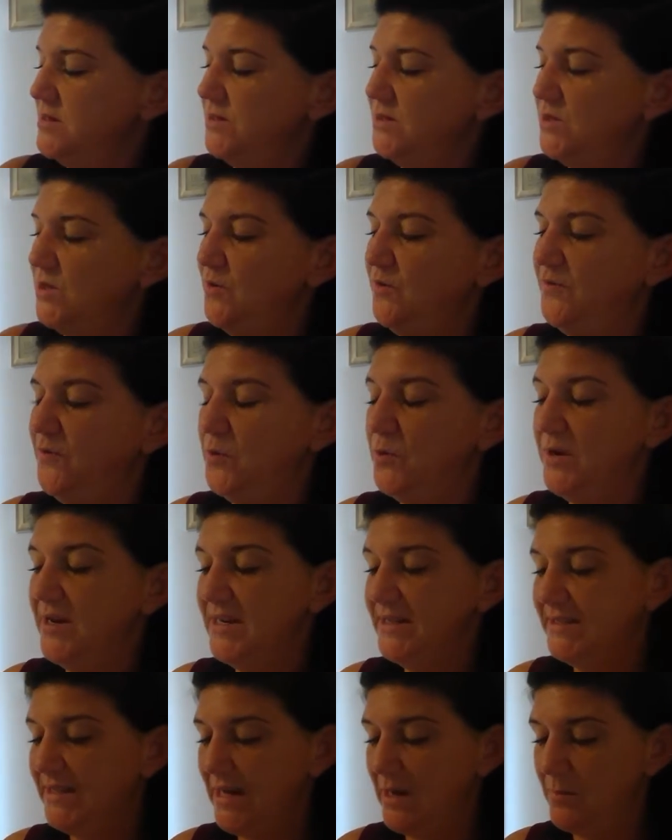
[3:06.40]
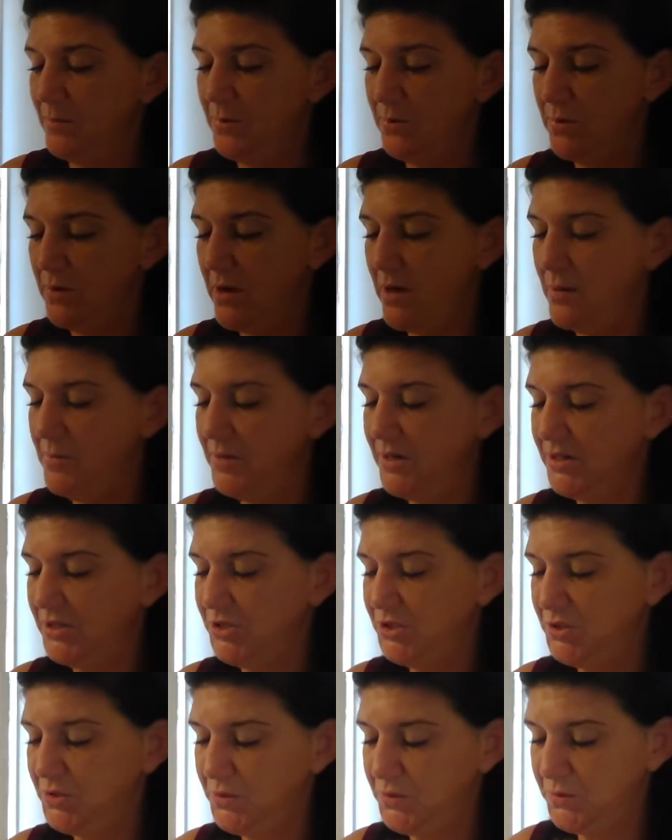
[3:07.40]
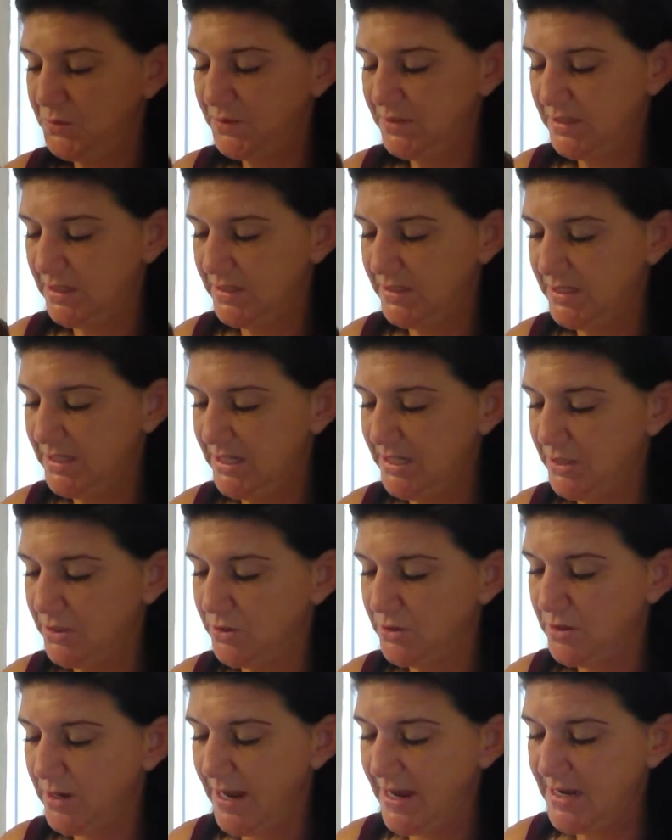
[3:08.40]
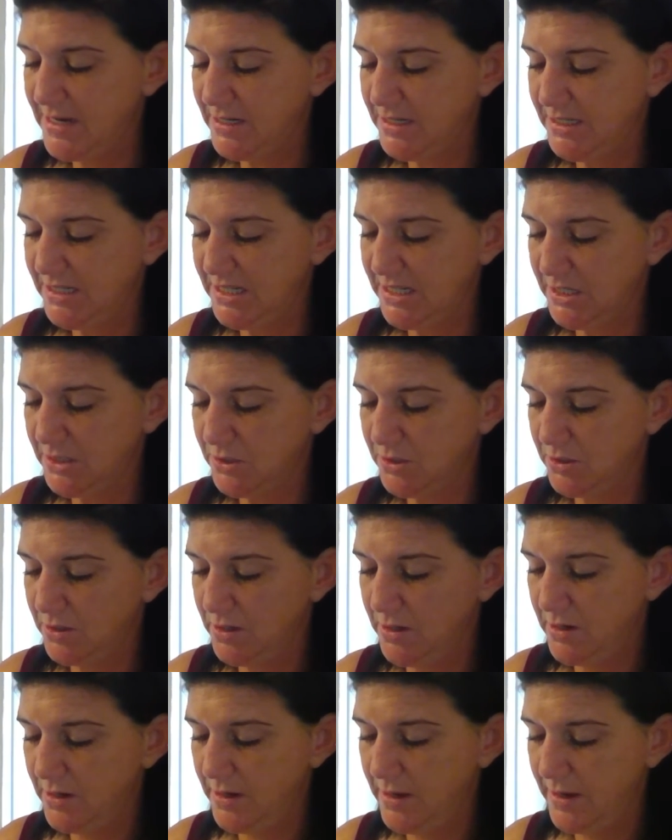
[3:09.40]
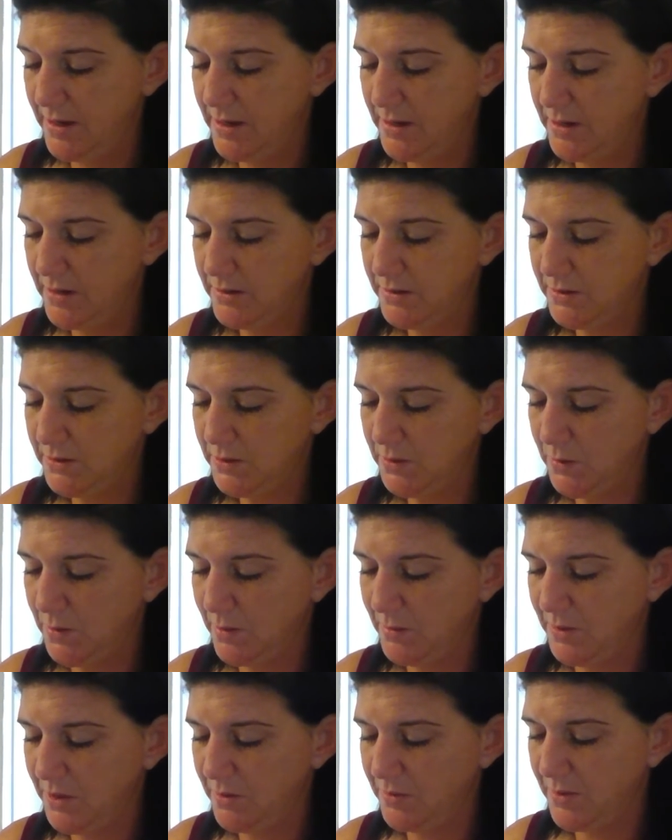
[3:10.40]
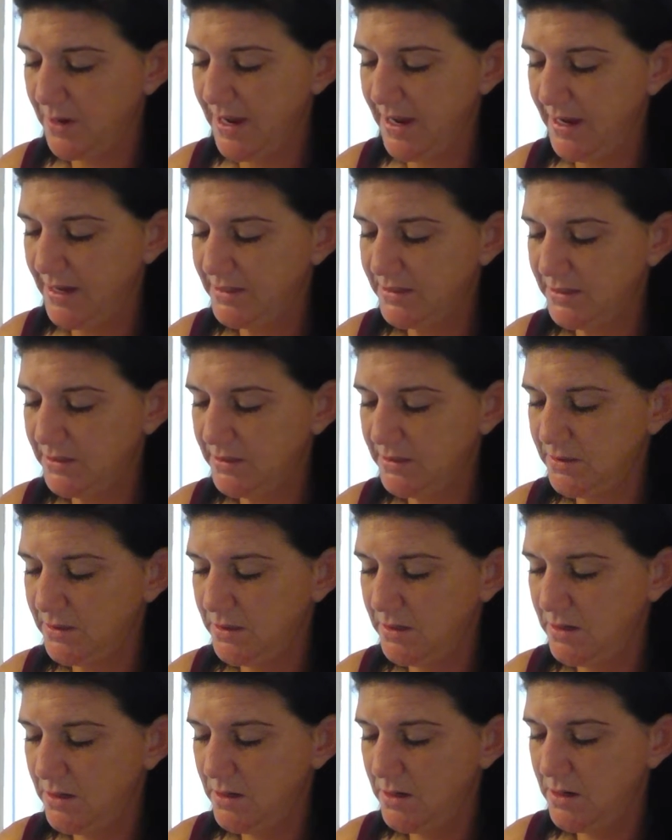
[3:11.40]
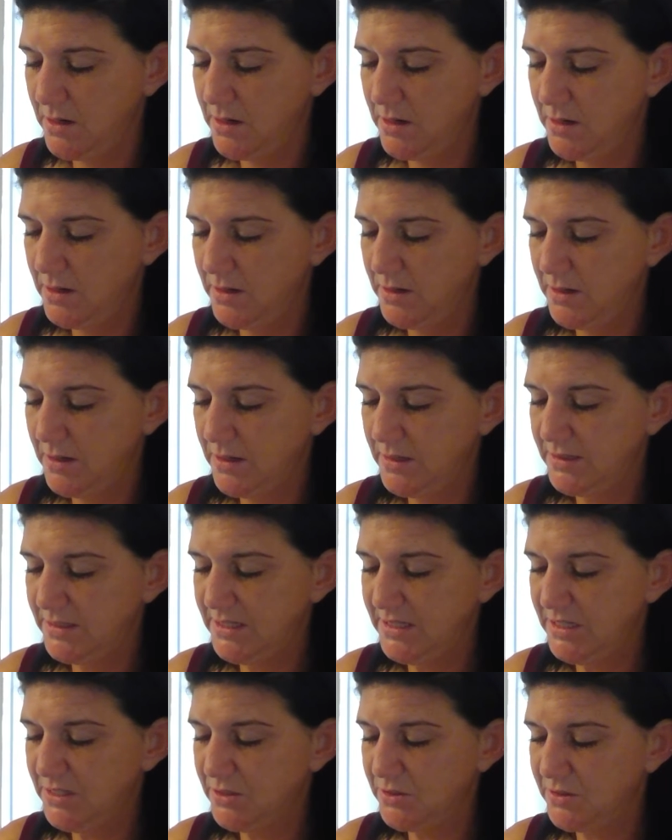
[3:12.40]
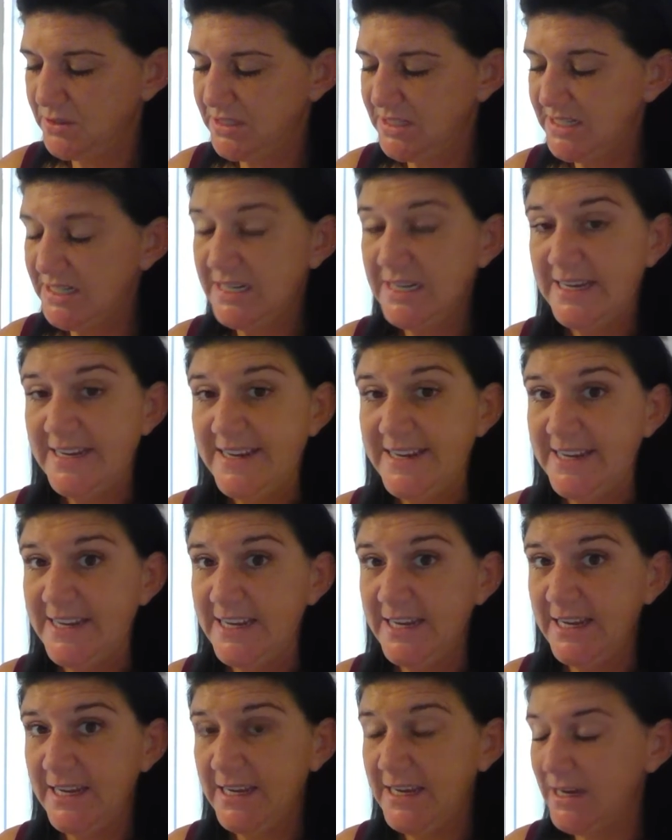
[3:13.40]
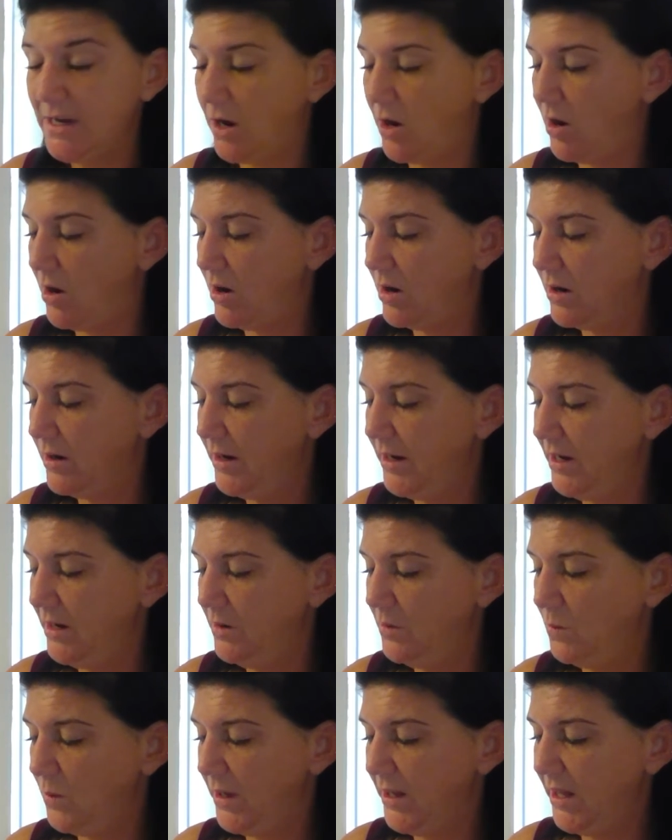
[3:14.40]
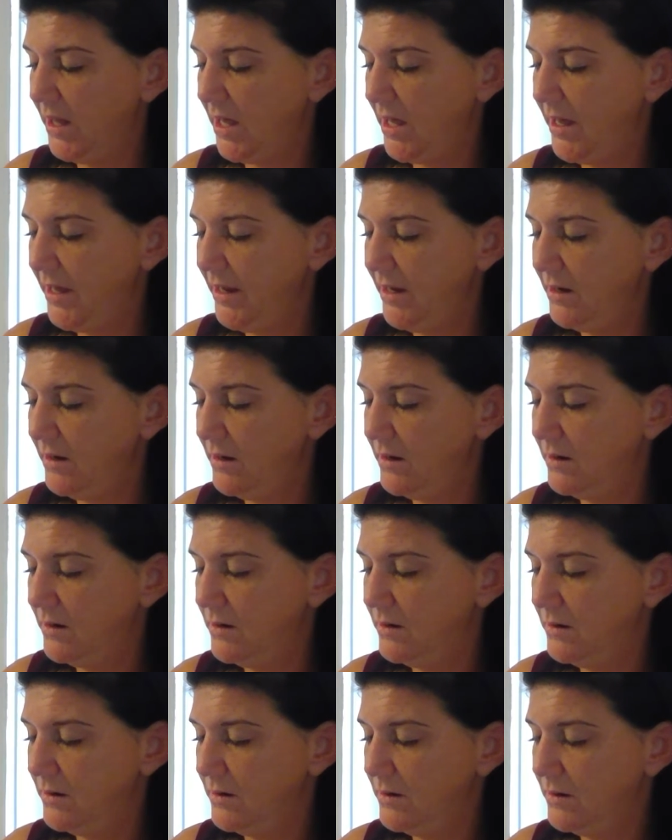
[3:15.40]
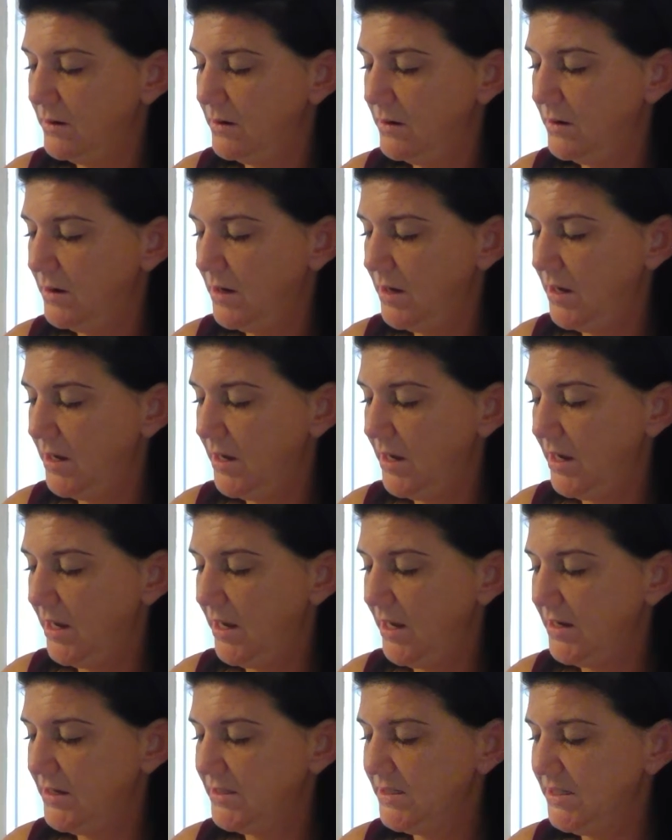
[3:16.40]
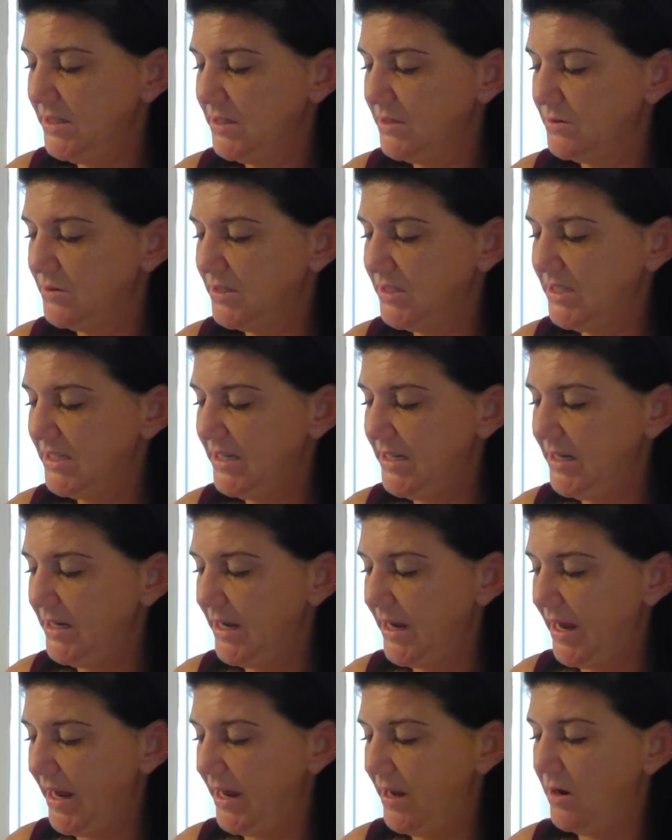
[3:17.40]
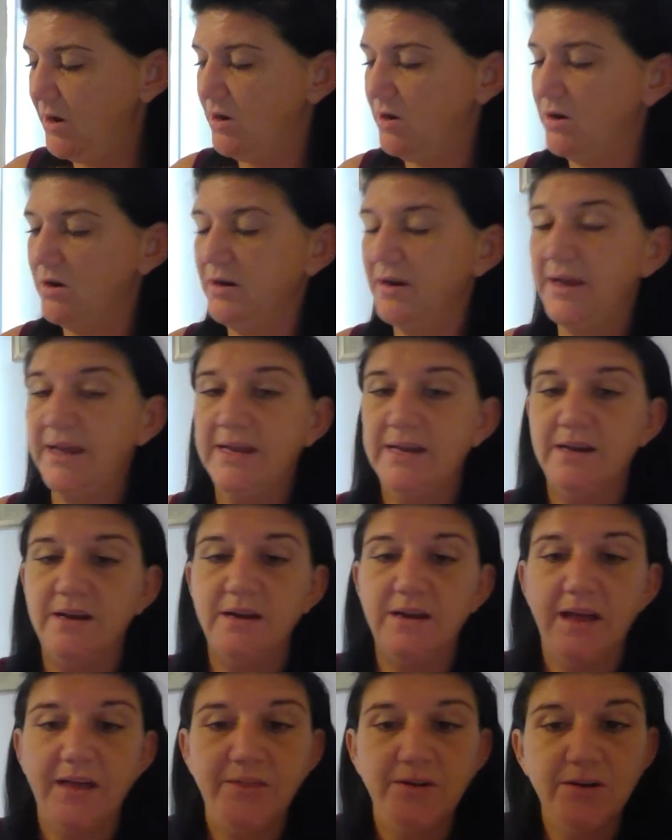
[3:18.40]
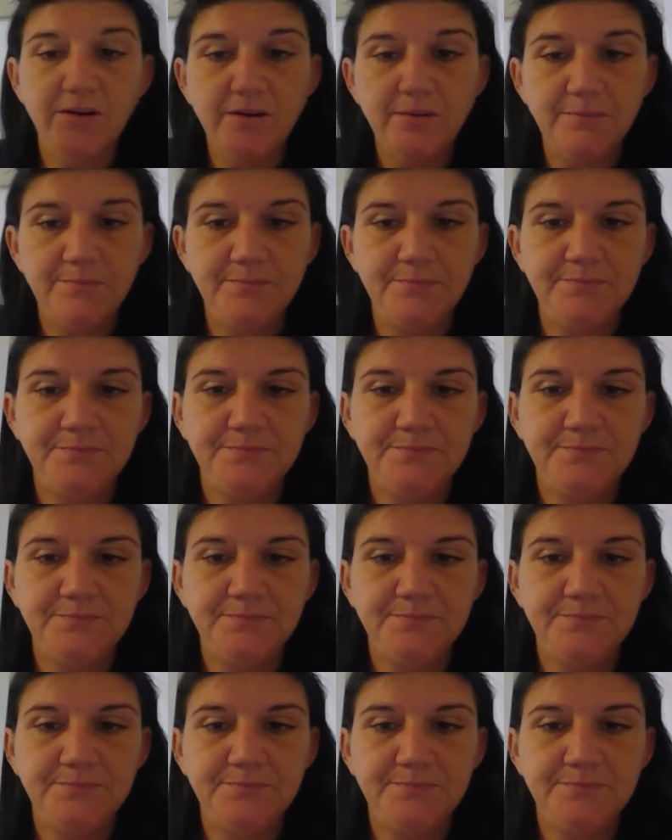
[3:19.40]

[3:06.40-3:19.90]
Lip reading: So for example, I'm going to choose deer and deer. So I'm going to write deer, D-E-E-R, in one line, and deer, D-E-A-R, in another.